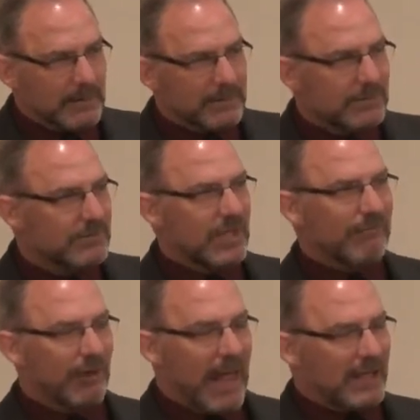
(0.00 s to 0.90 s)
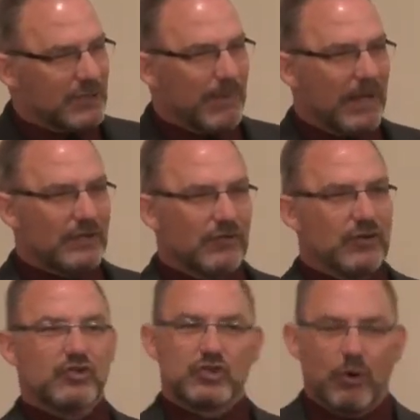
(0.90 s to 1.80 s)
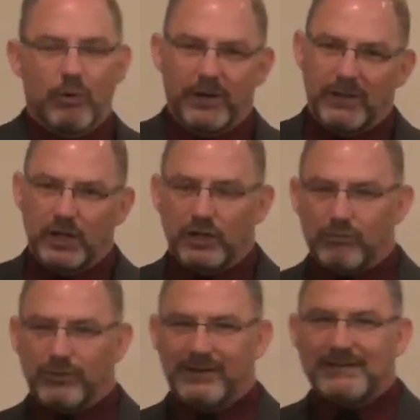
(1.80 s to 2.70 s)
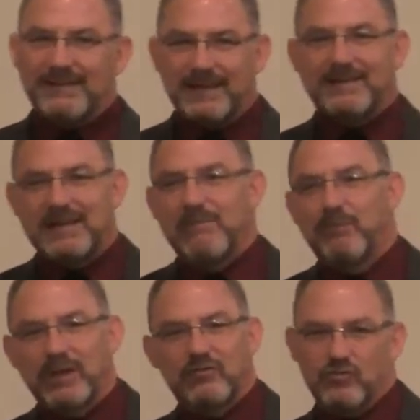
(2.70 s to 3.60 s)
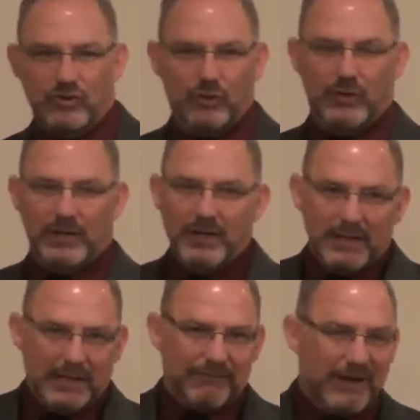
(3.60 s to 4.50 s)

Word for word: Several aspects of this story that you could really dig deep into and, and